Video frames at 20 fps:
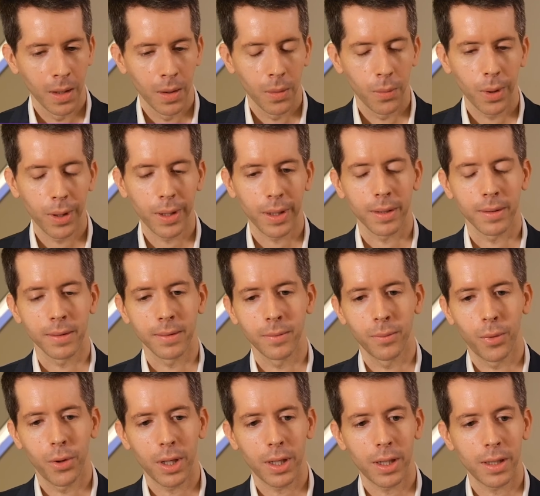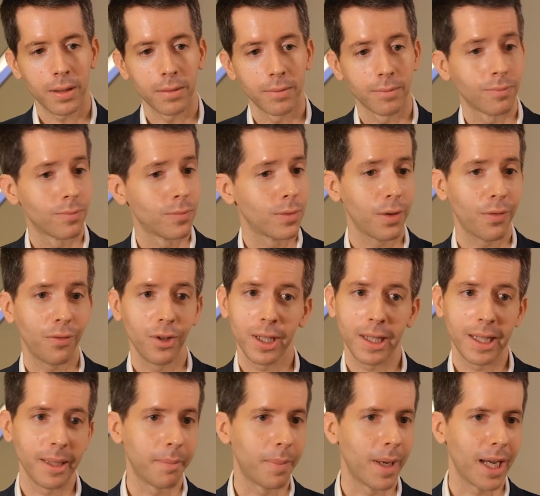Well, we are
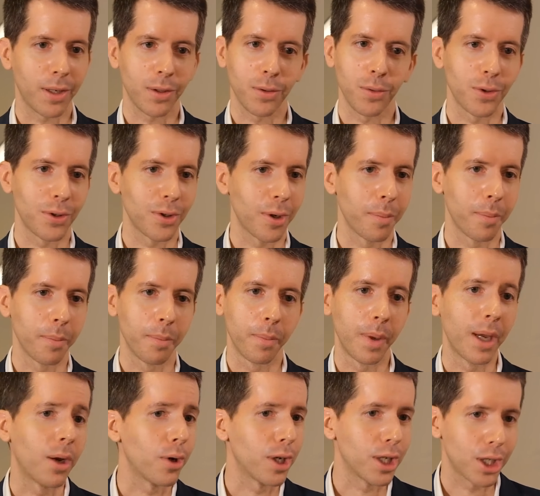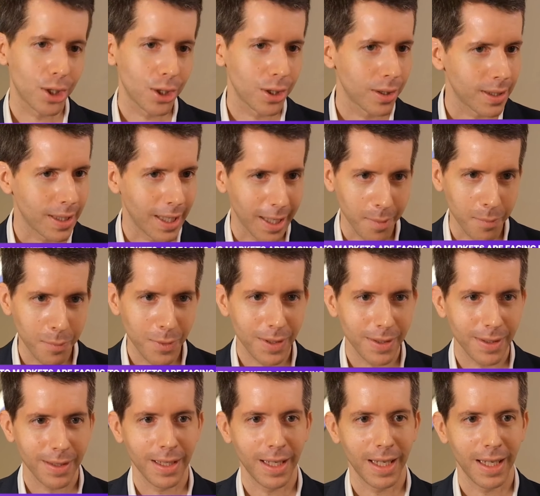definitely back to some bearish times.